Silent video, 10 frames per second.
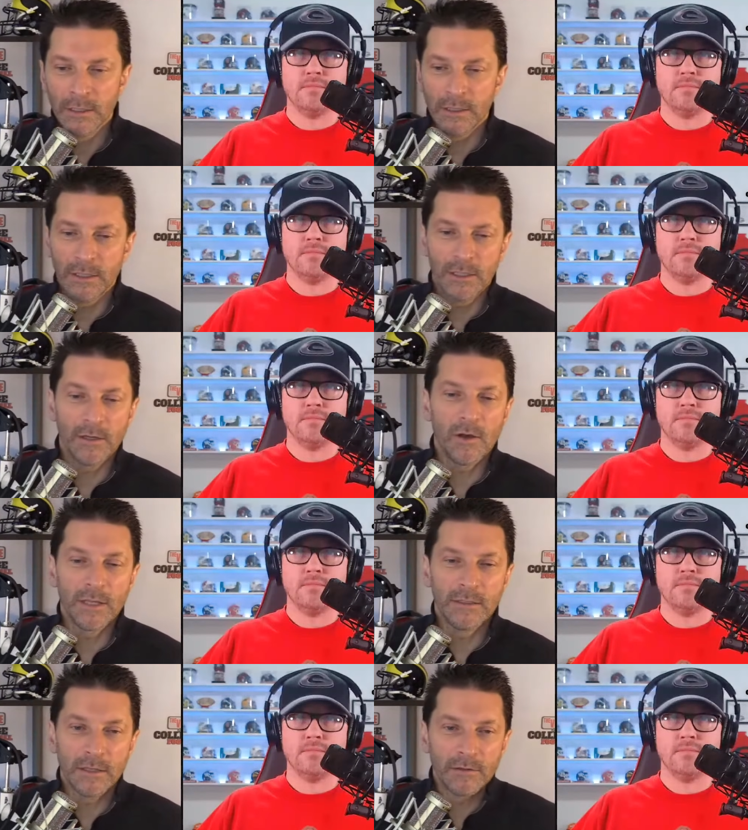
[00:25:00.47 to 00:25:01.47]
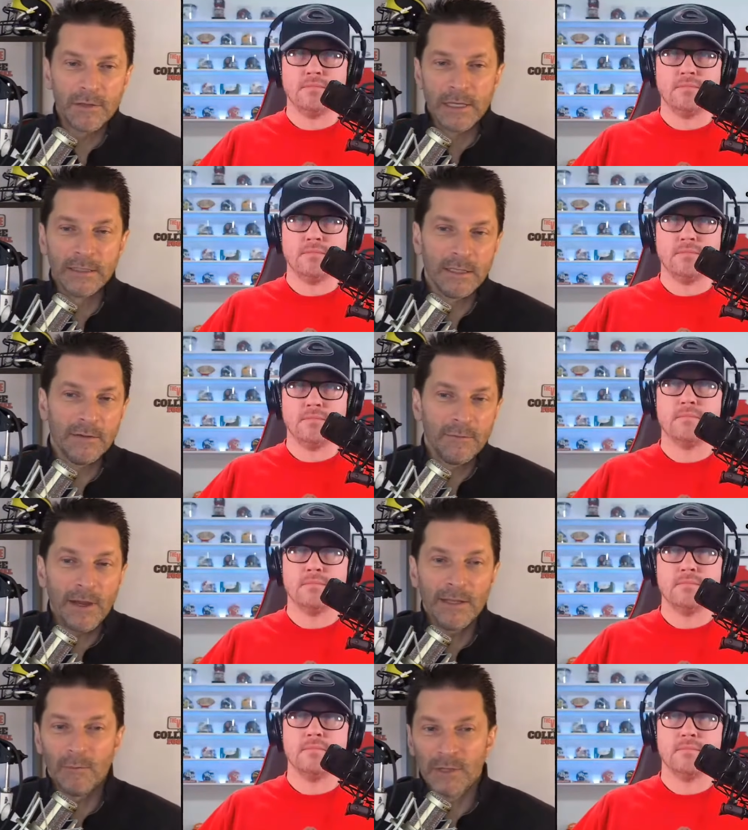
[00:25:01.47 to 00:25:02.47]
Speaker 1: da, da, da, all these other things. And then
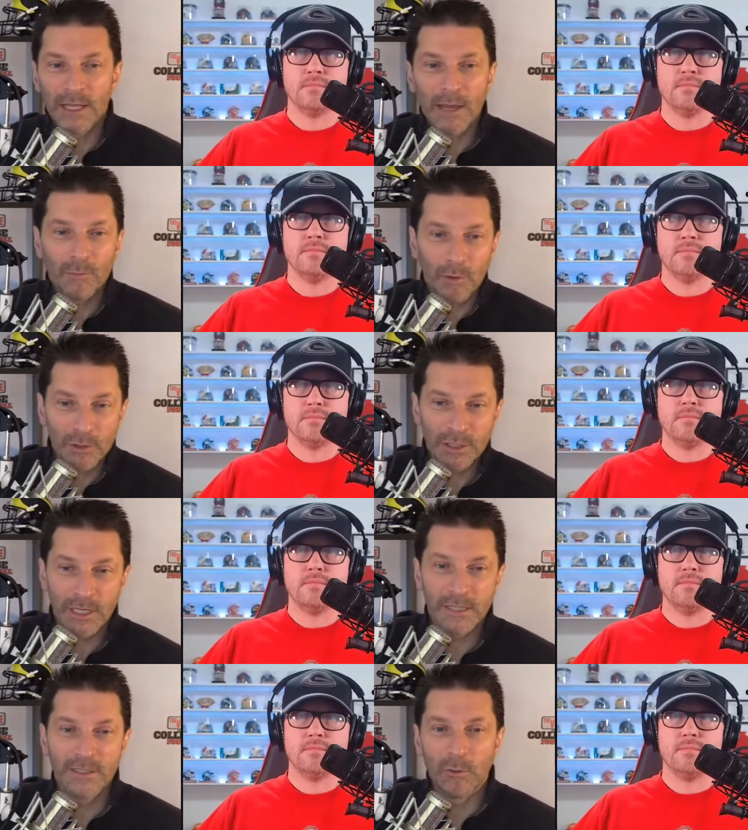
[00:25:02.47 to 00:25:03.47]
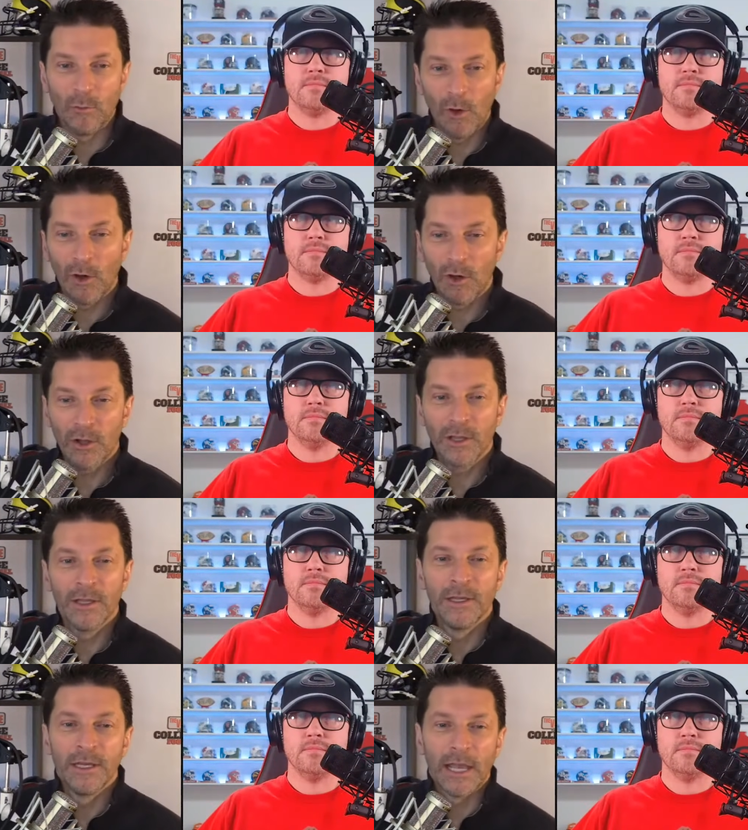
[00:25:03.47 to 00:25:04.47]
finally, when they got pushed against a
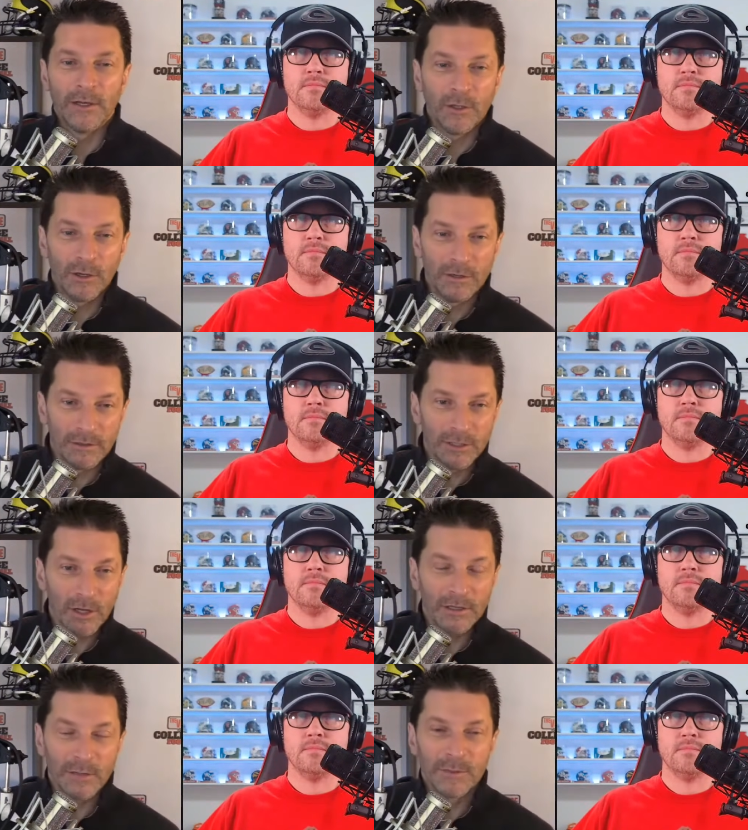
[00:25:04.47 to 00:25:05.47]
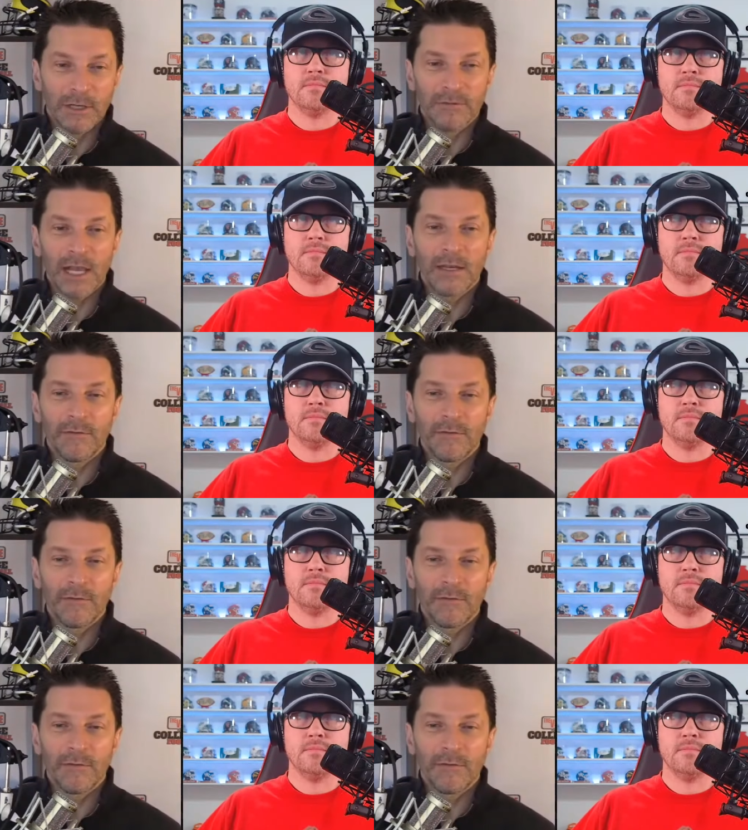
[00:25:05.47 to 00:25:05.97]
wall and couldn't talk themselves out